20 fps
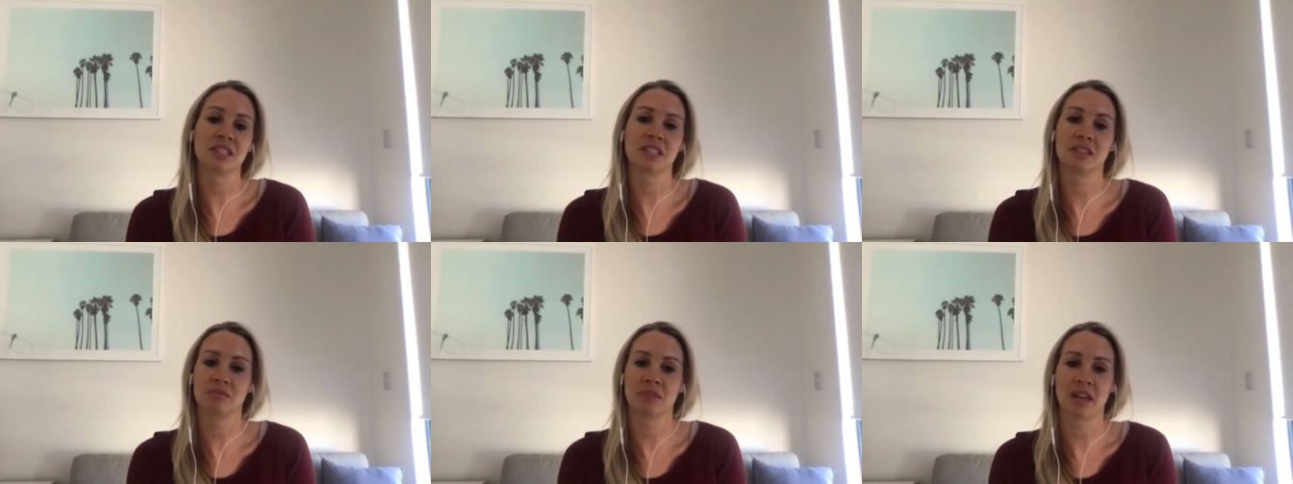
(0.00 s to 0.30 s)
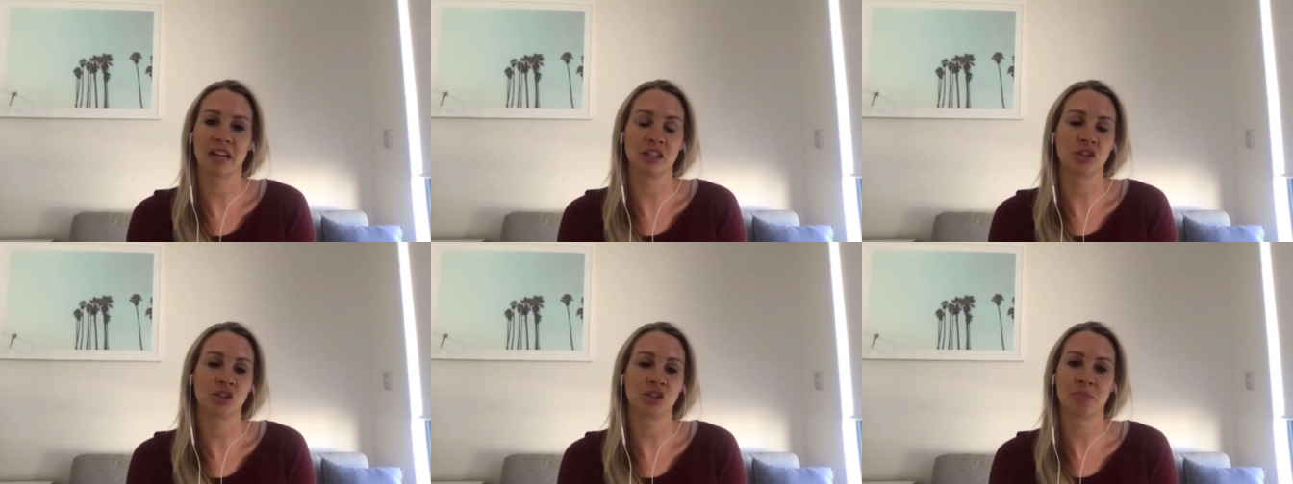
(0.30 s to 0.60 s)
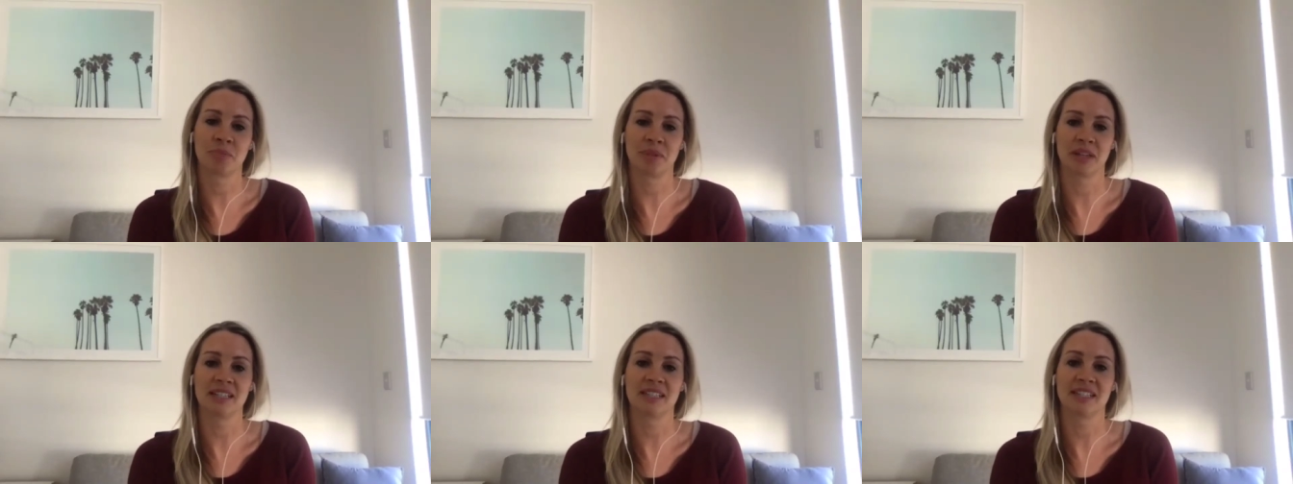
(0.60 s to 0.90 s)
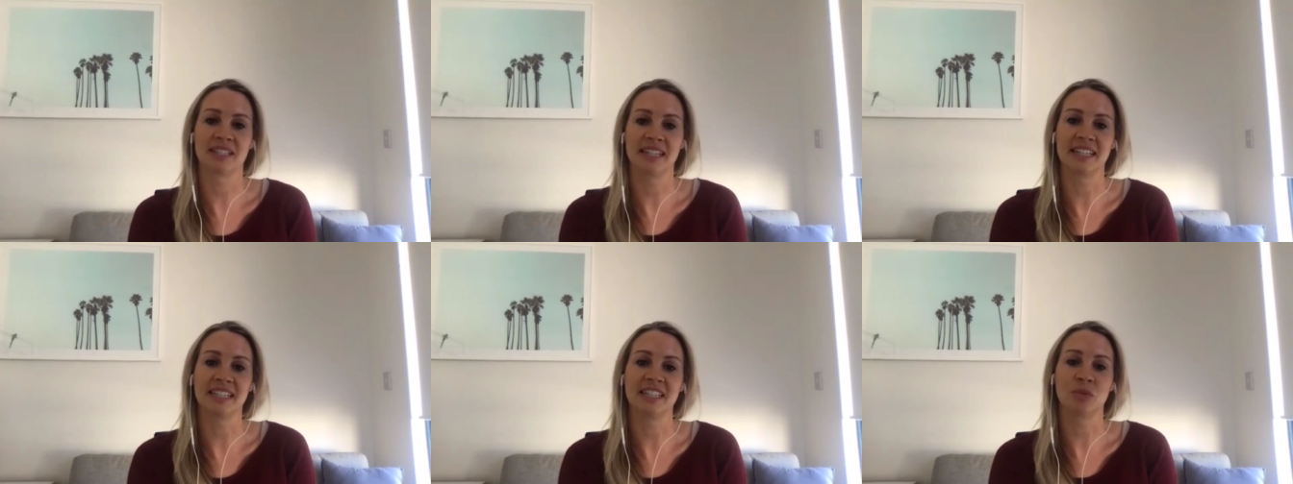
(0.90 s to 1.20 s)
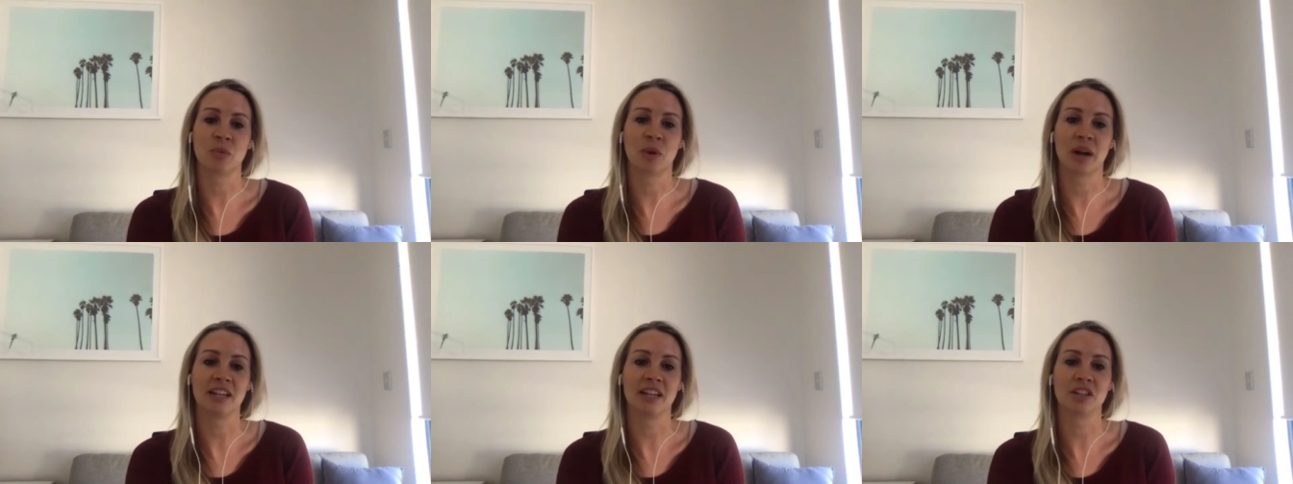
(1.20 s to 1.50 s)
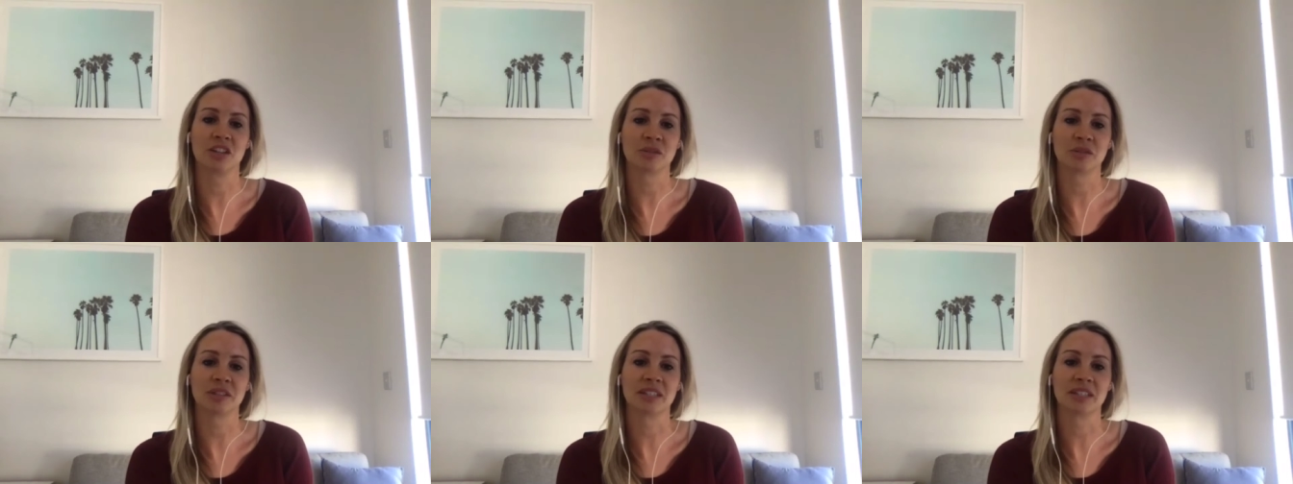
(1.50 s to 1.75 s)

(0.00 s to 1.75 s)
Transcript: and, and shopping's an easy way to do